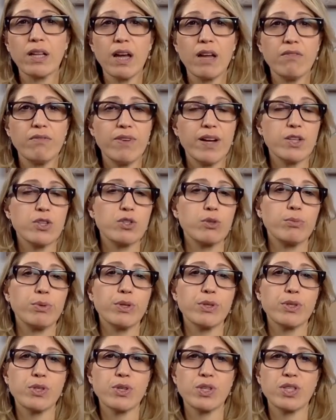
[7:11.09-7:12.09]
on
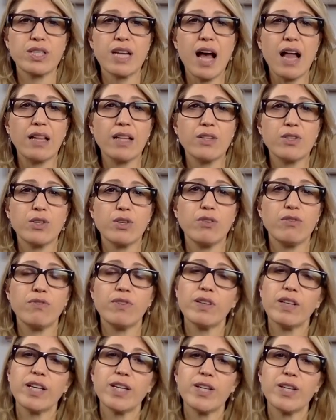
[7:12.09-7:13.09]
vegetables or salad so you
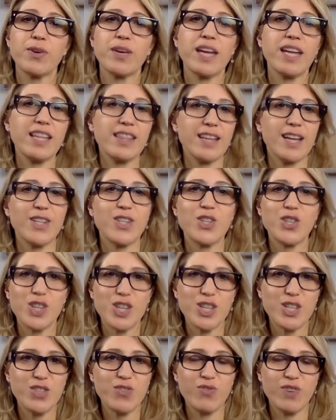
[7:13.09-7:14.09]
feel like you're getting that
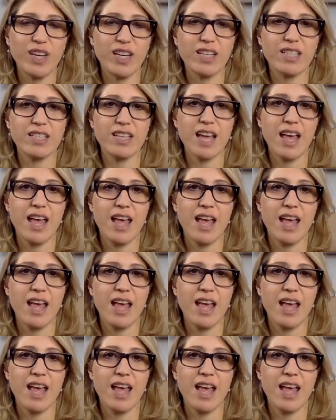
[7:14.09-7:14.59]
cheese fix.